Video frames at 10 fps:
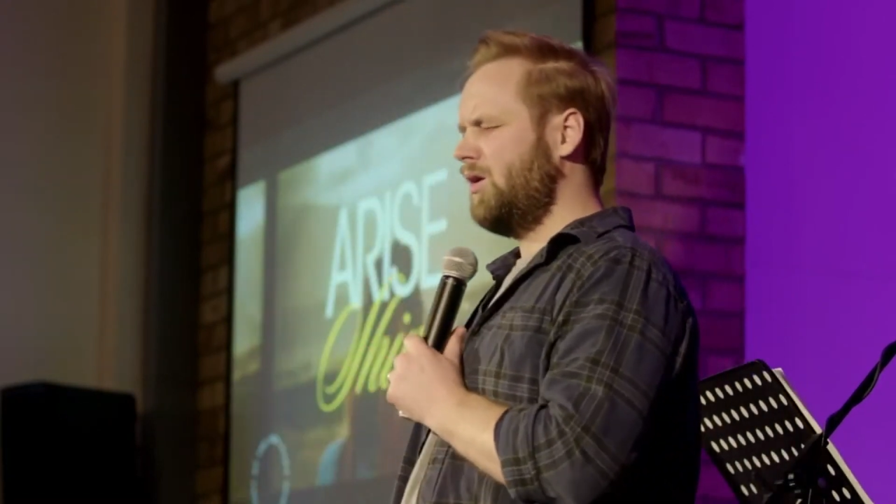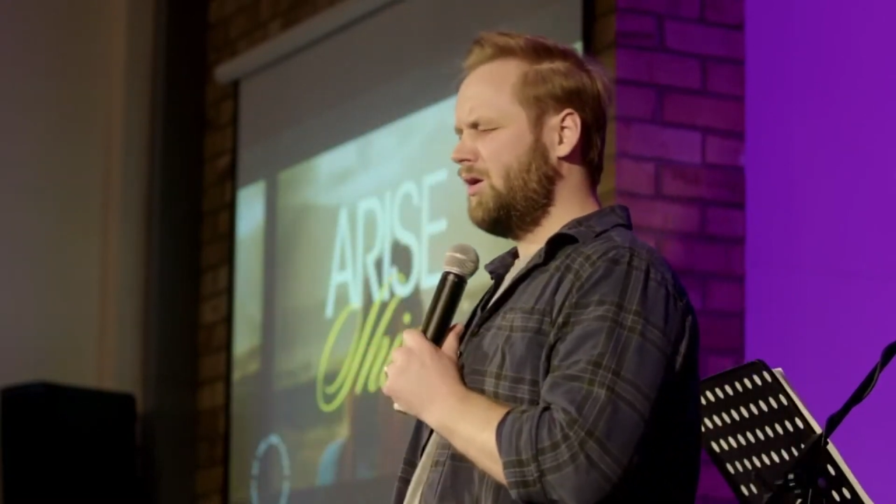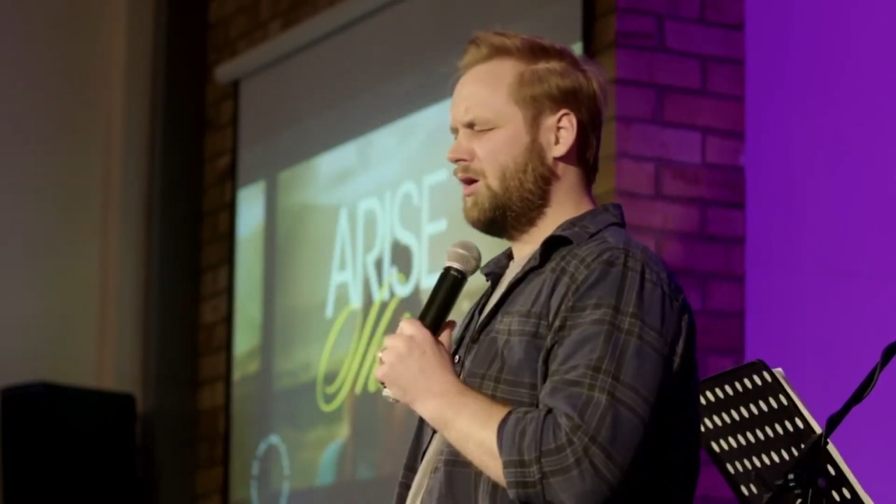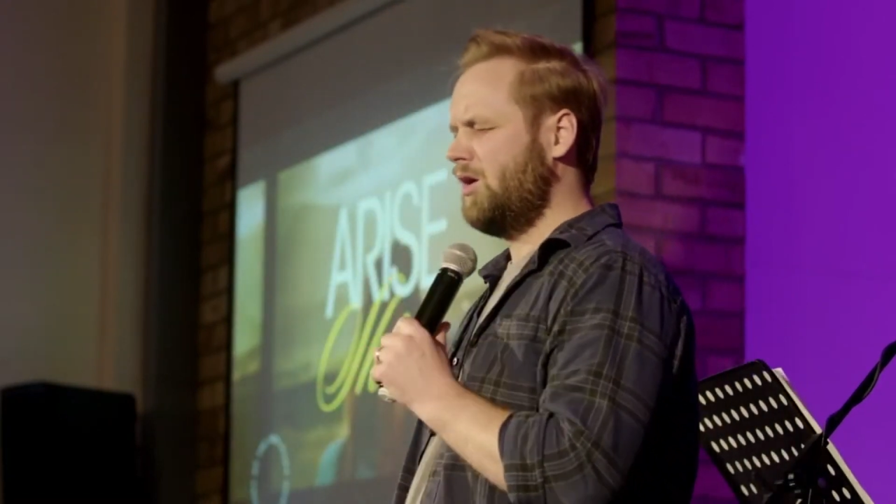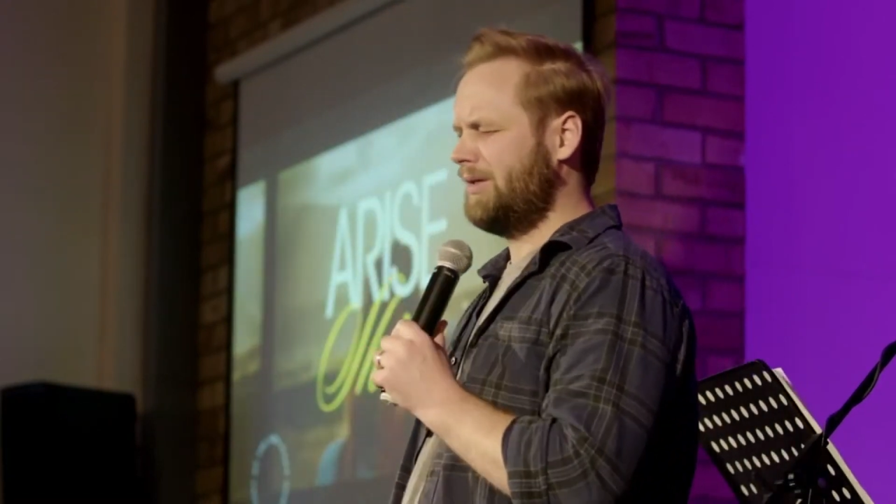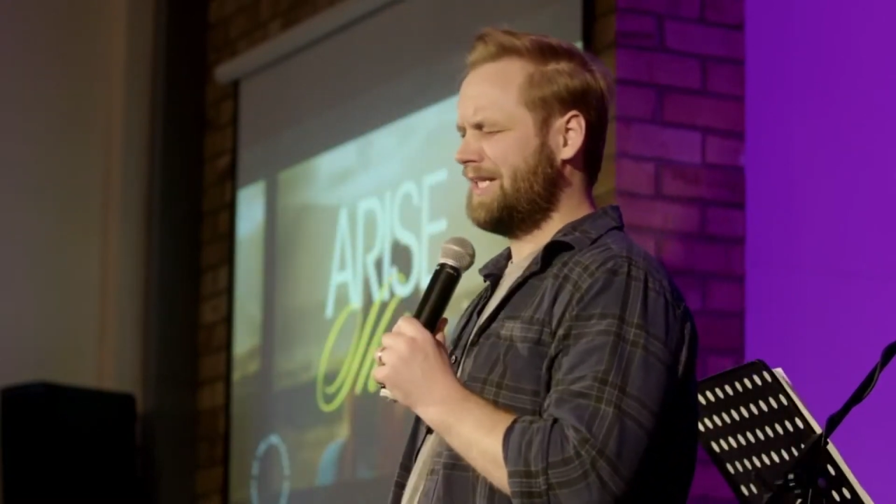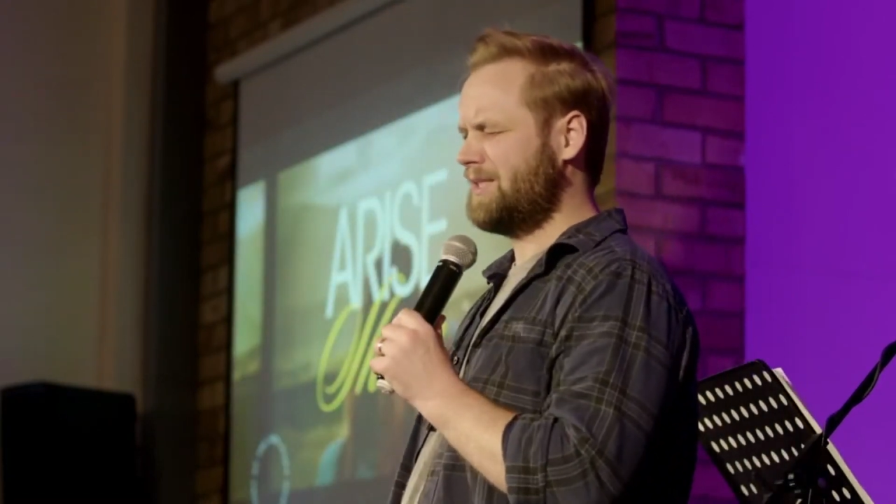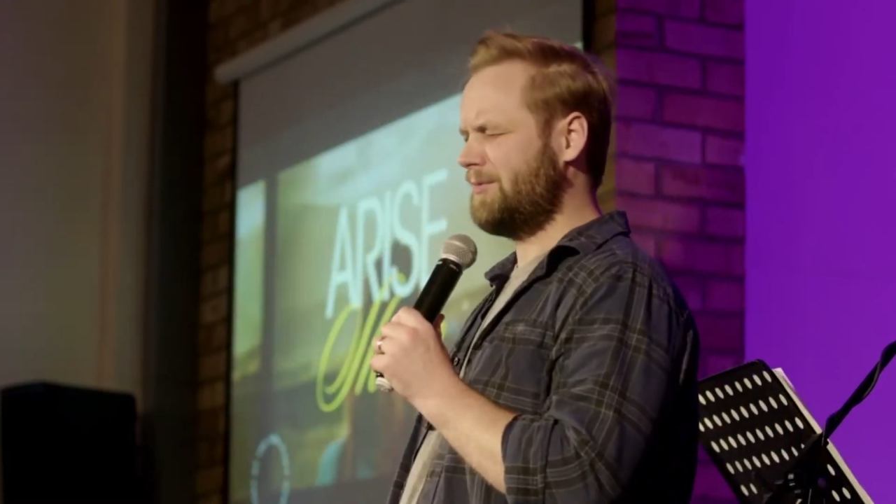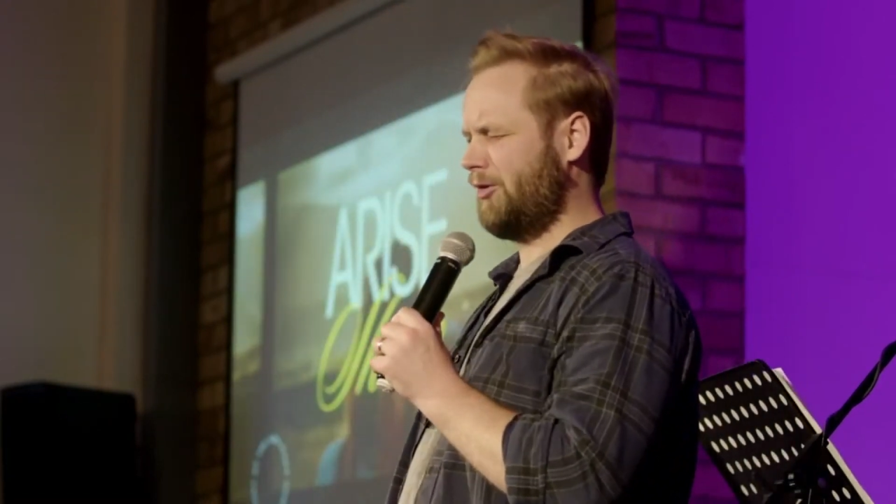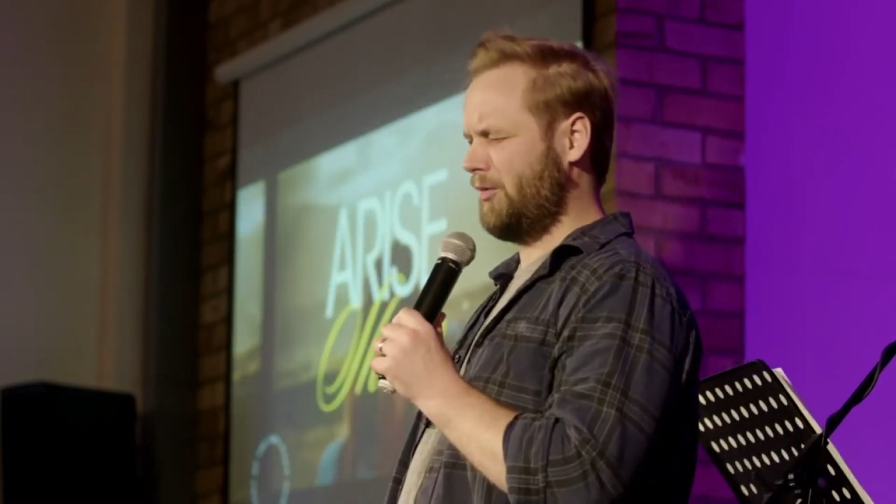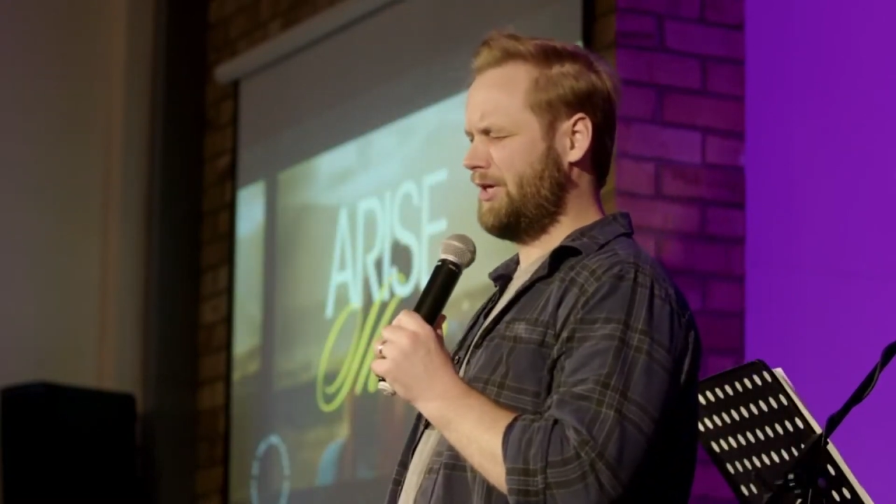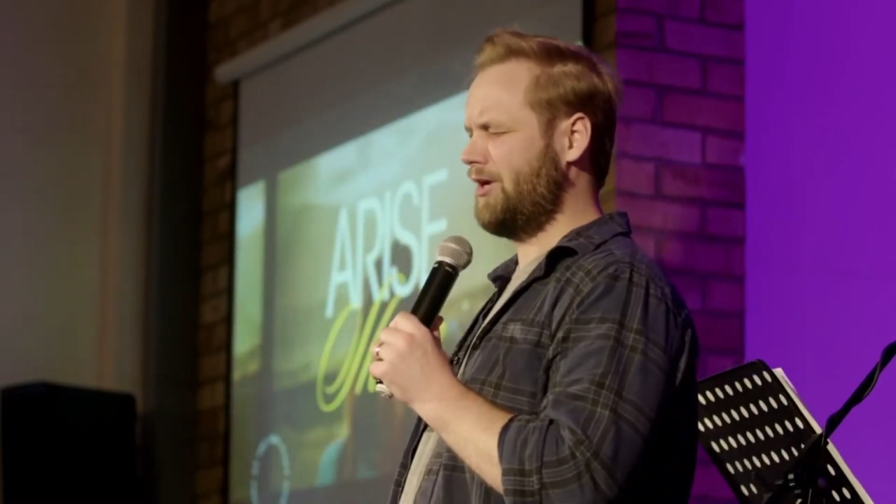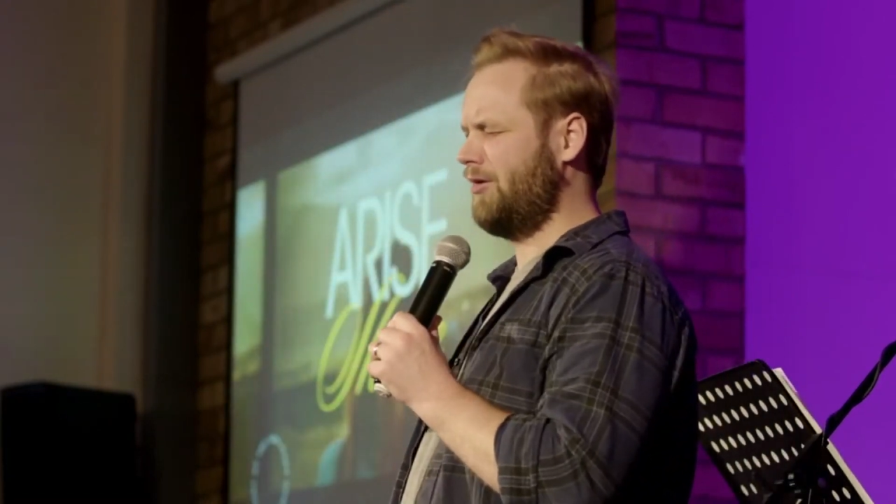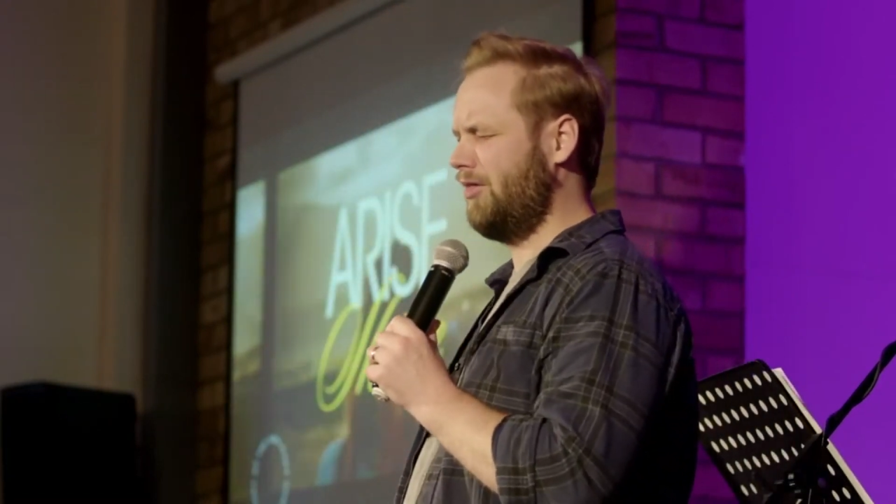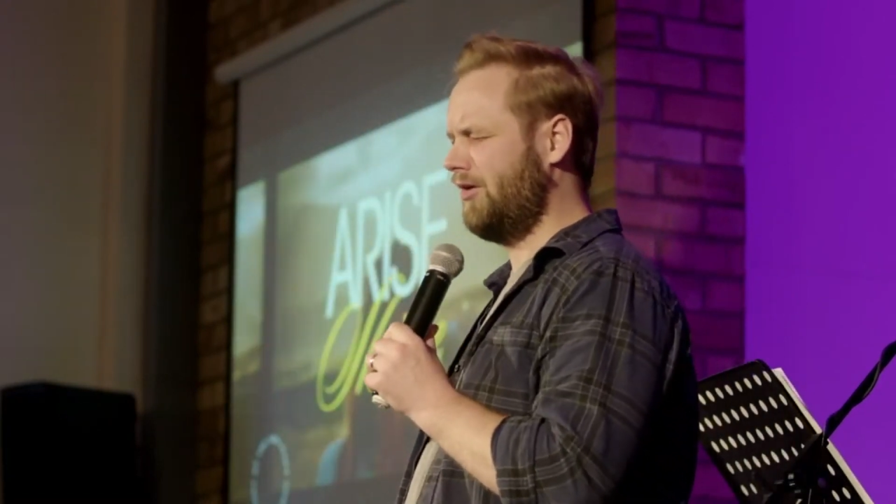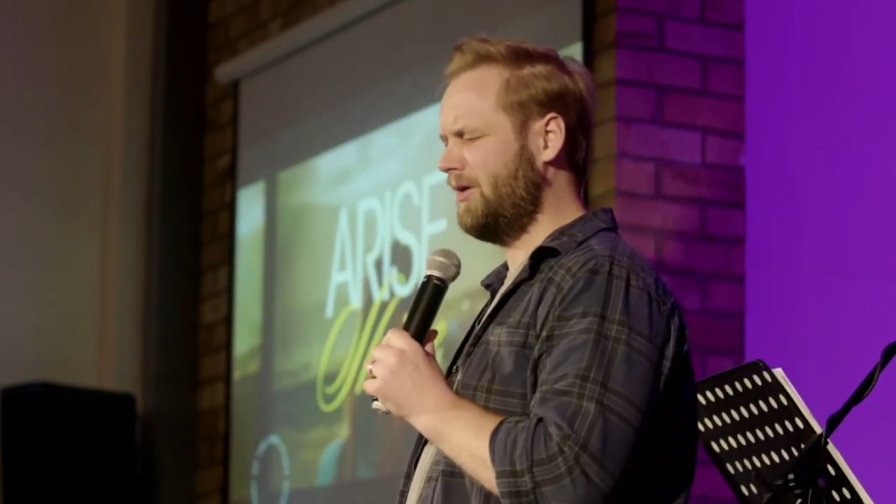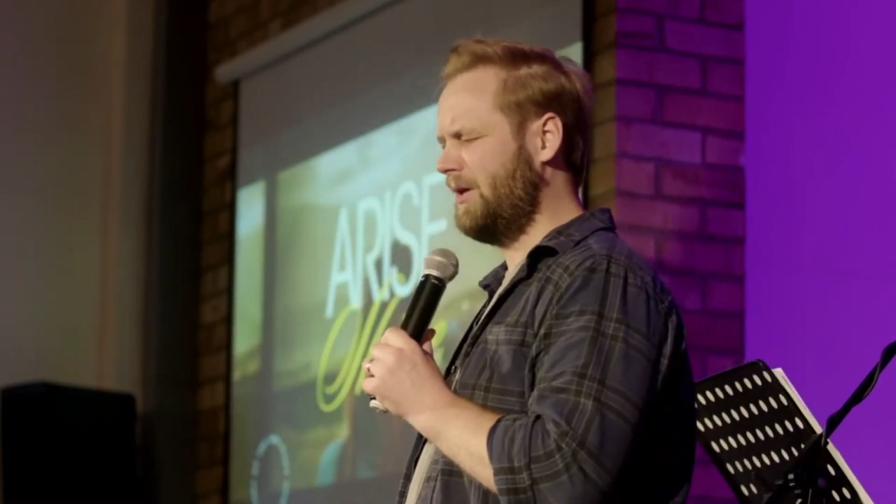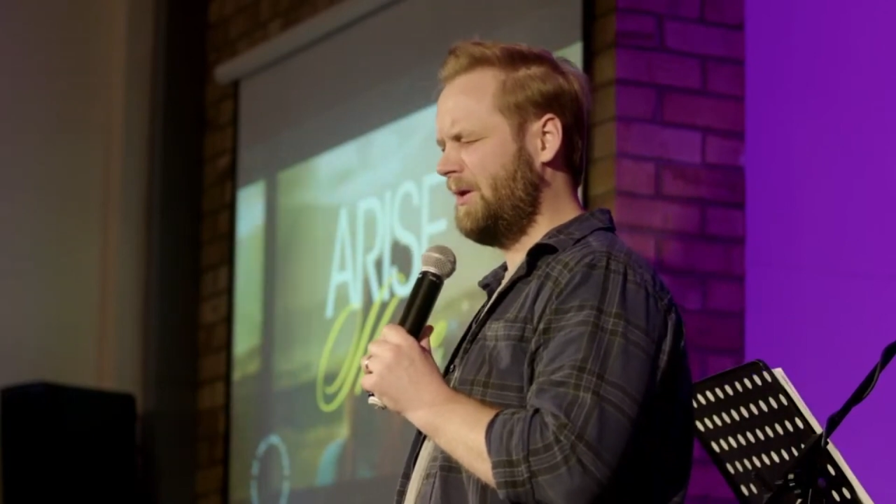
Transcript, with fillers: Holy Spirit, we know that